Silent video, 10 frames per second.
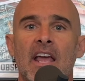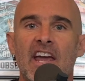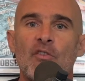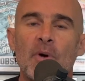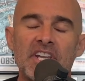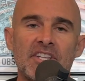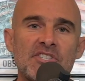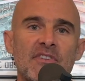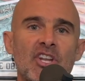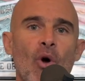Hey everybody, in
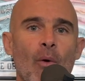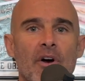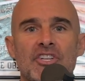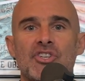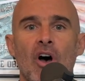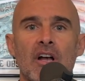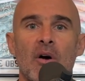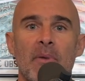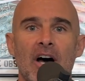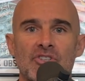this video I want to talk
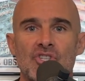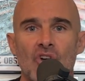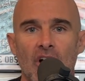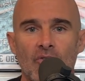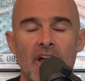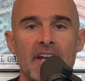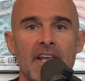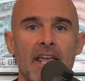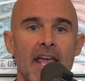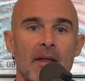about
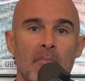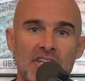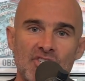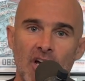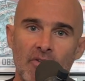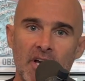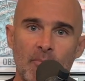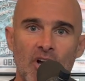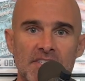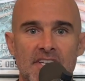songwriting and my
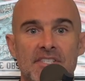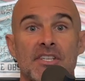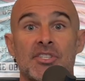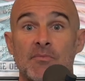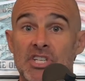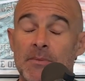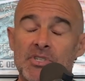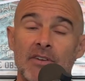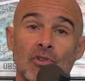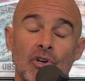songwriting process and some
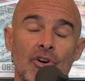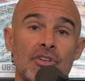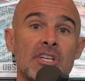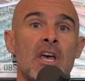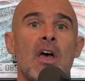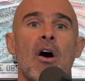tips I've learned